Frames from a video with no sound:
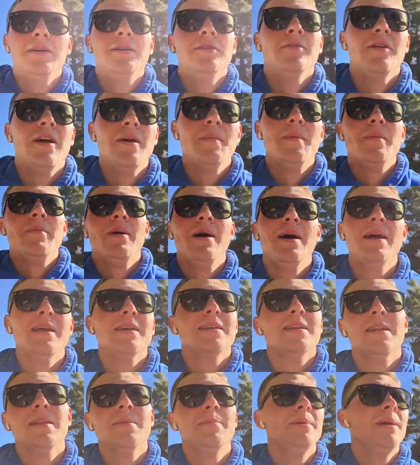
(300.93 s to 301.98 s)
ride my bike,
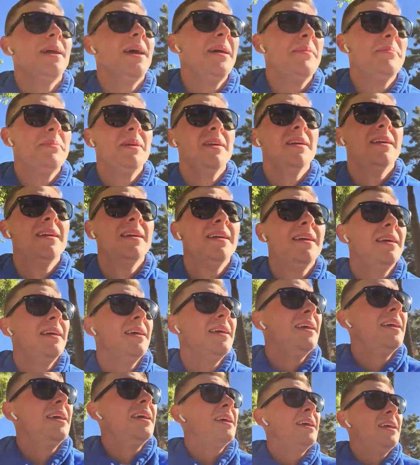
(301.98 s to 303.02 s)
and I'll be happy.
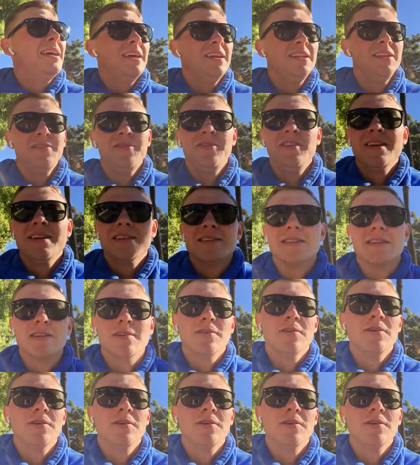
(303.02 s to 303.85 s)
And it fixes it.